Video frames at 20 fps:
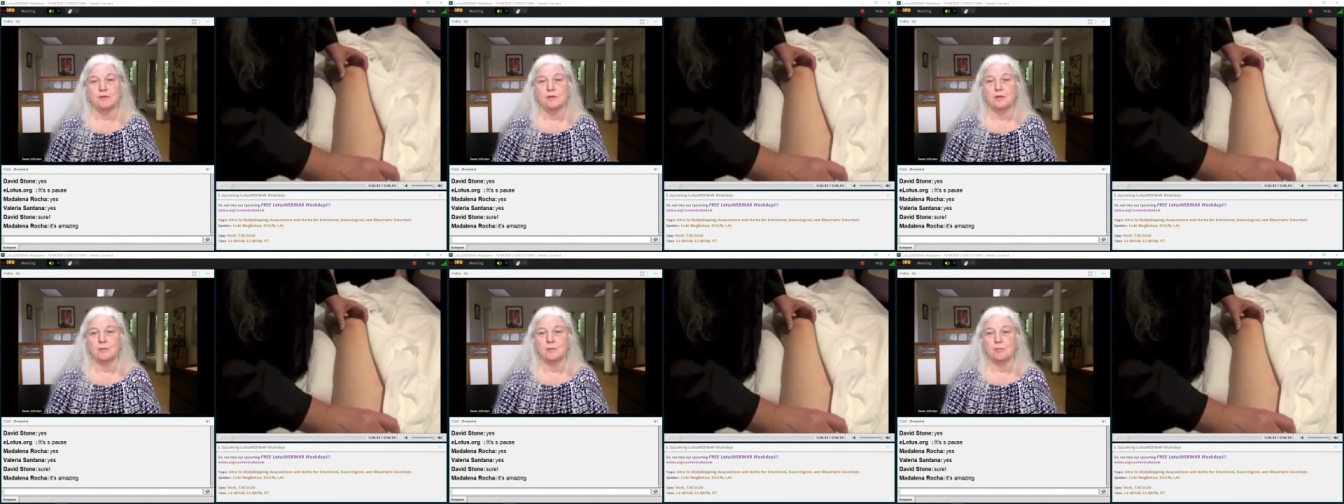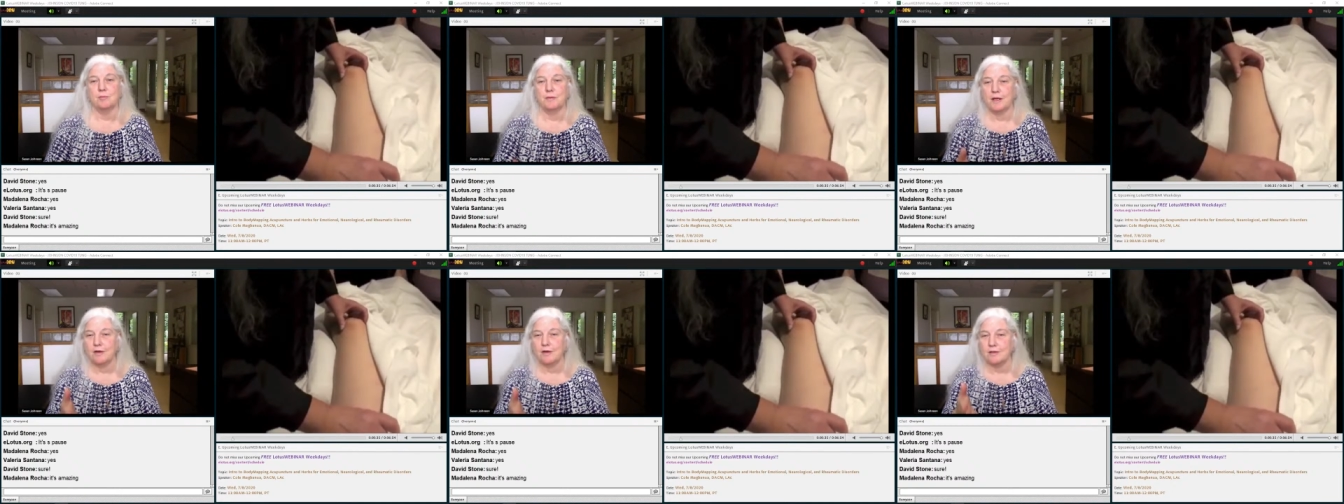You can
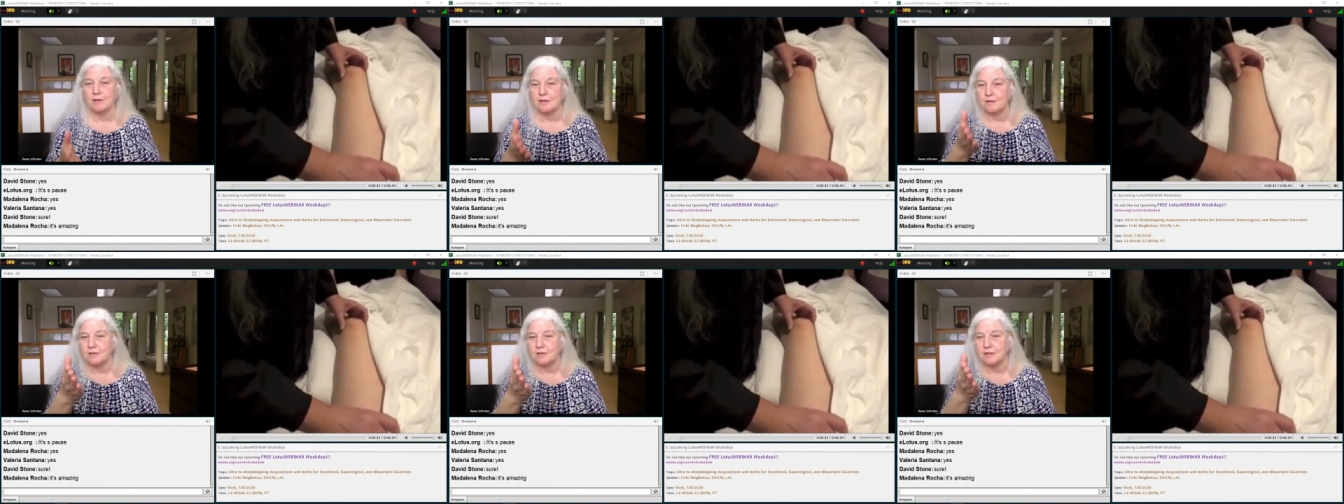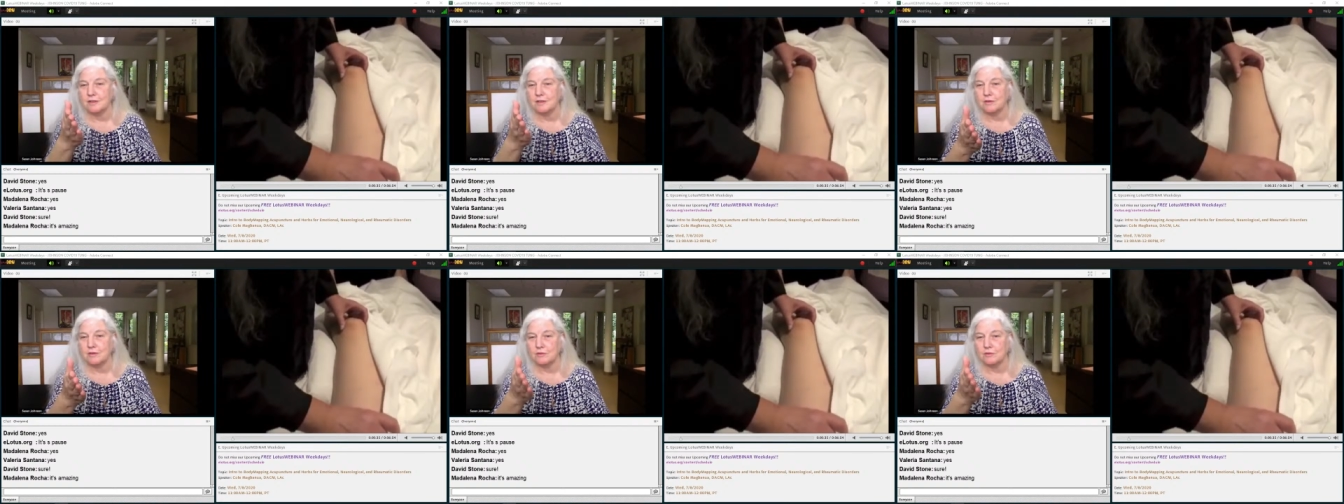barely
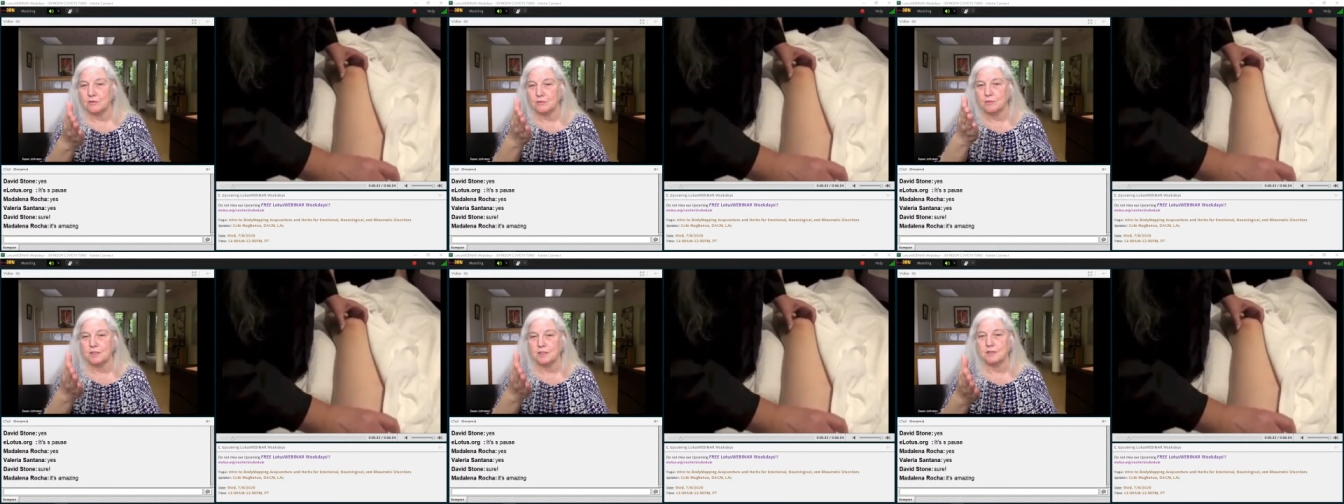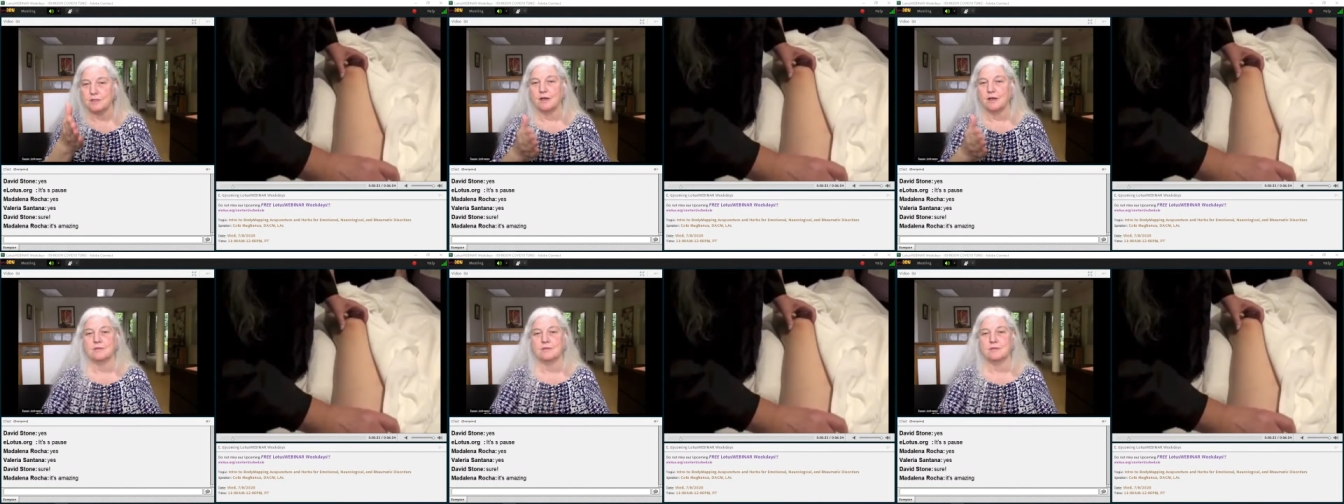see those three
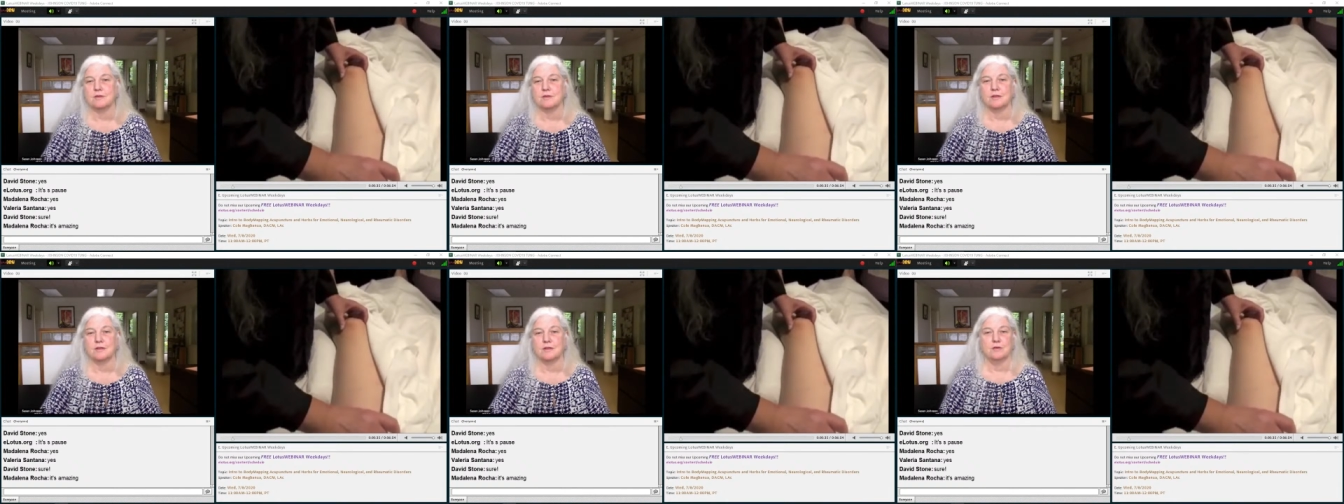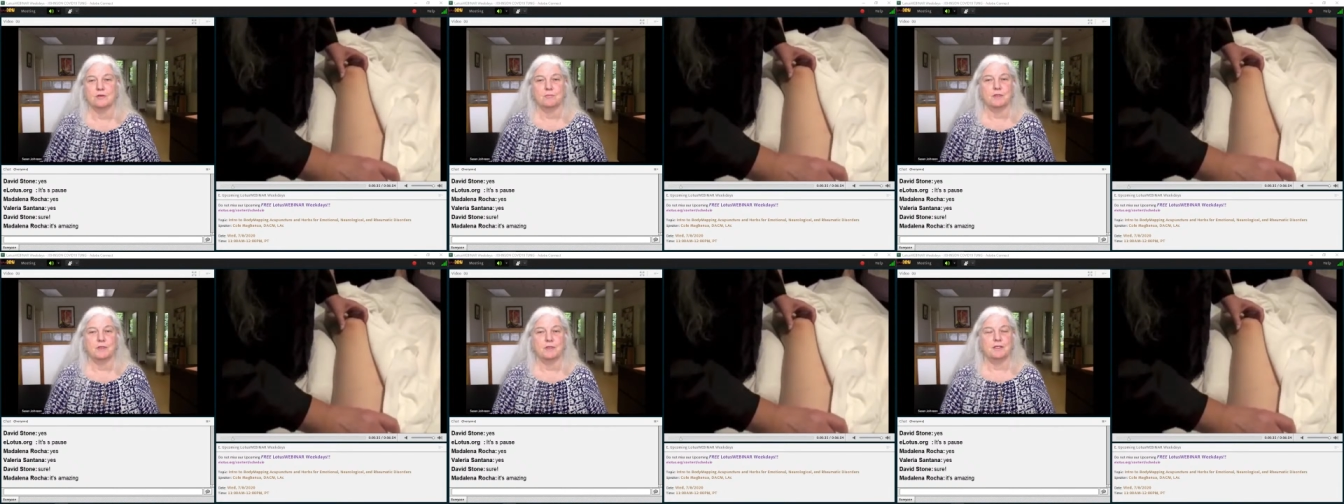dots on
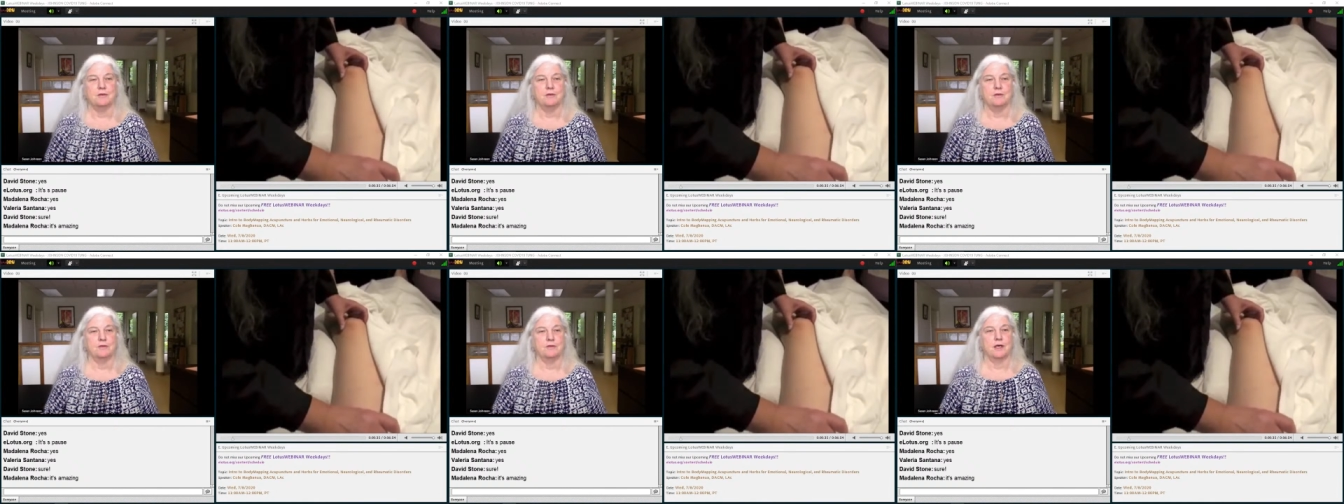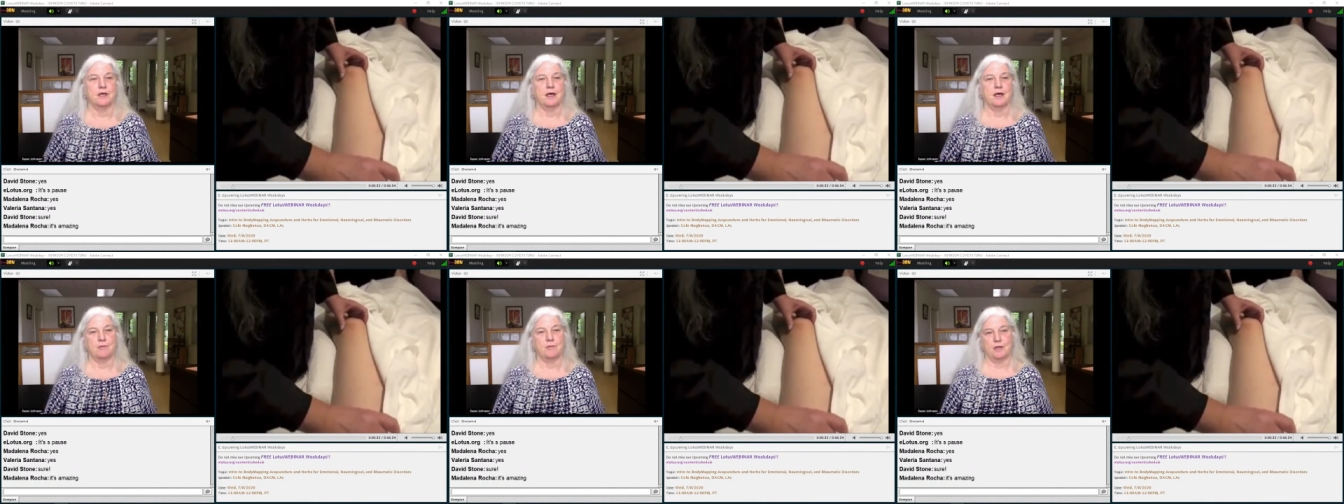her medial
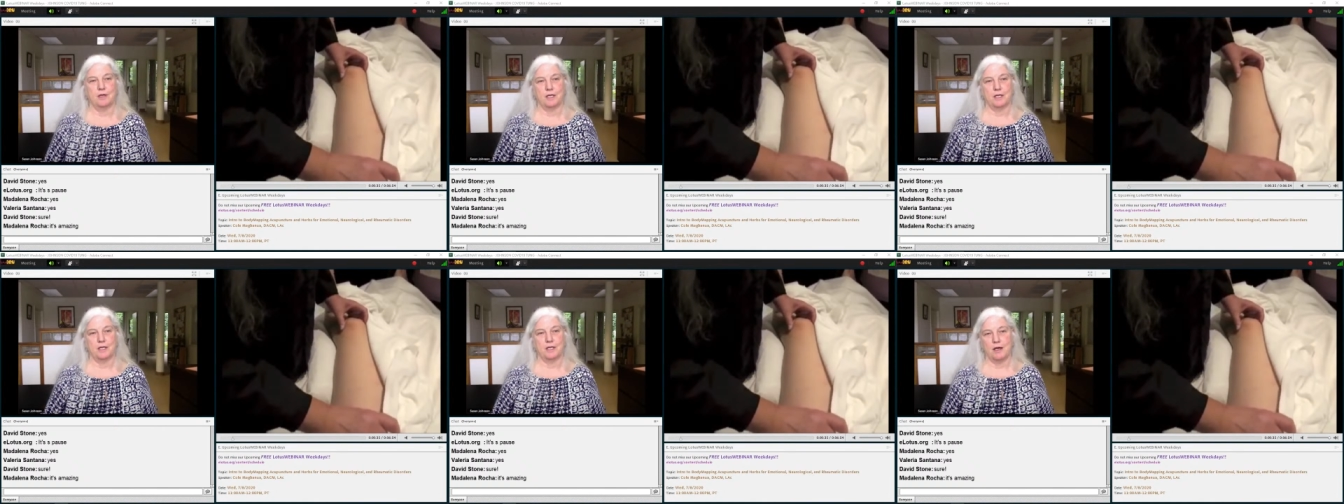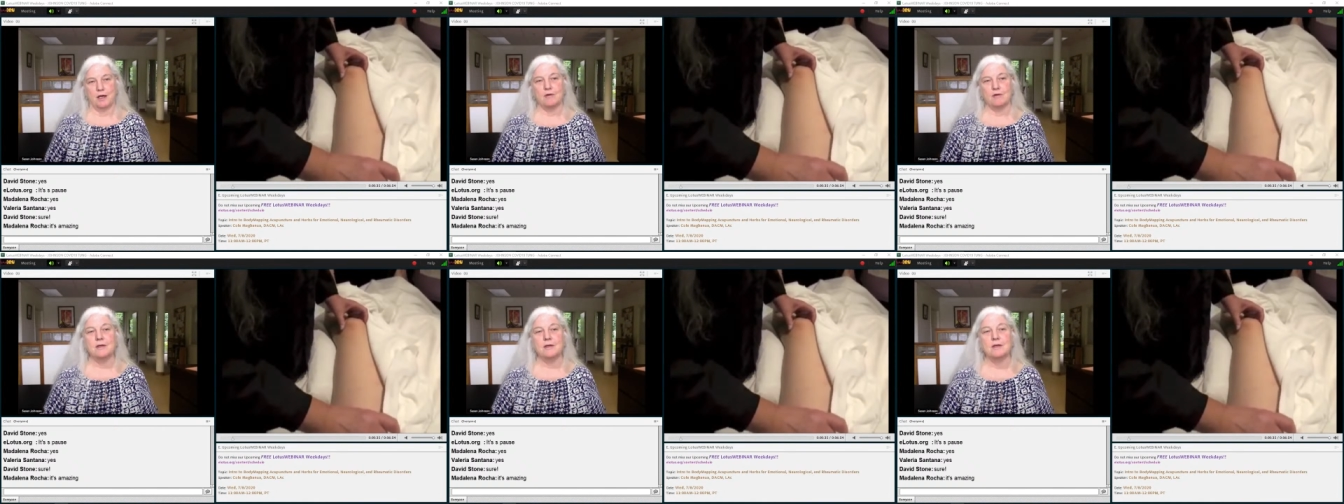thigh right
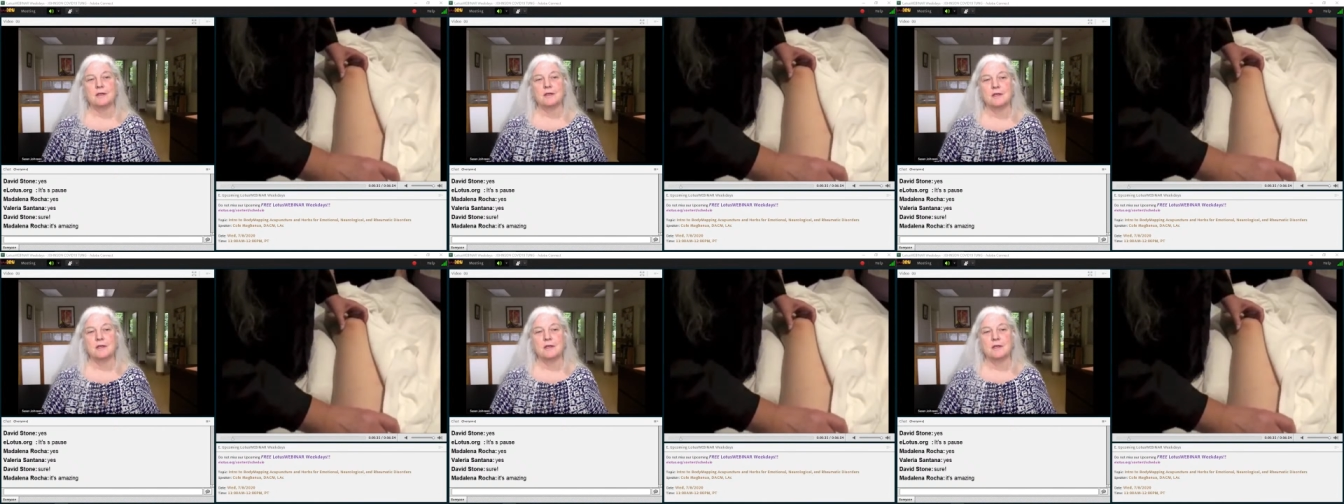now.